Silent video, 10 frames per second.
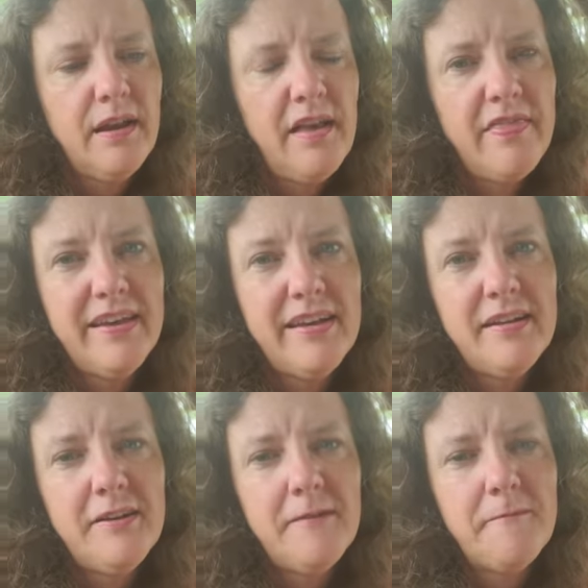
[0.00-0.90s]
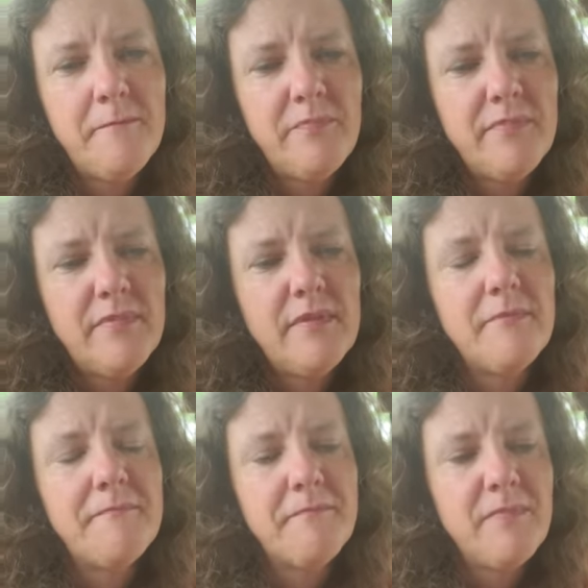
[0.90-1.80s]
And then
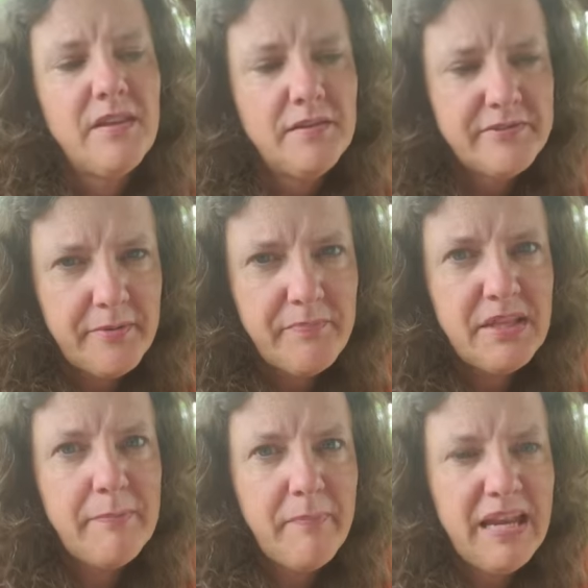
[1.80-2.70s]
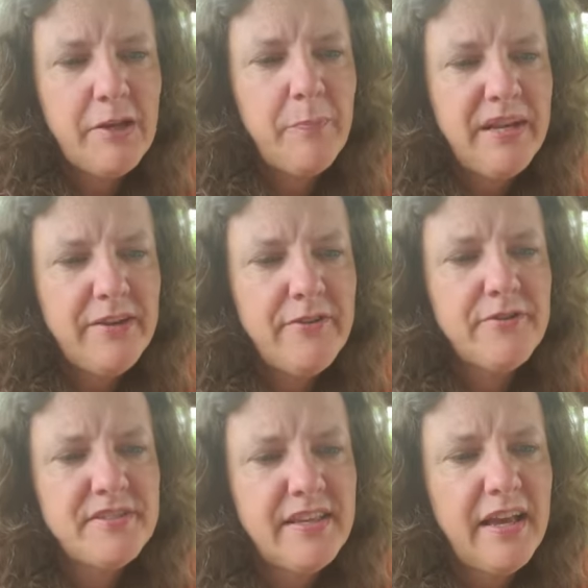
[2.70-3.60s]
something made
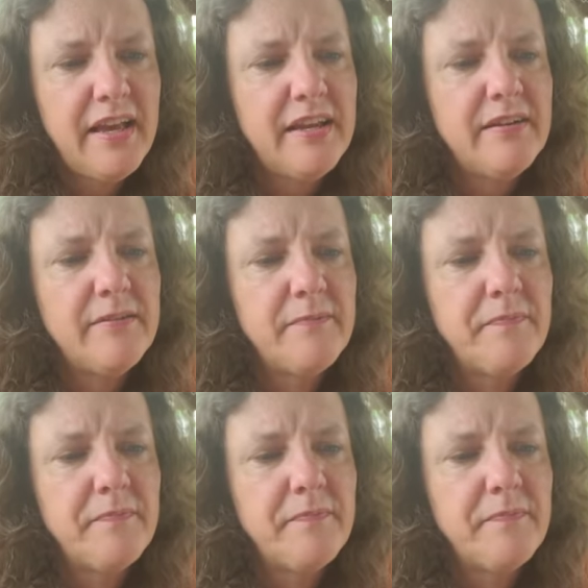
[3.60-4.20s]
Peter say,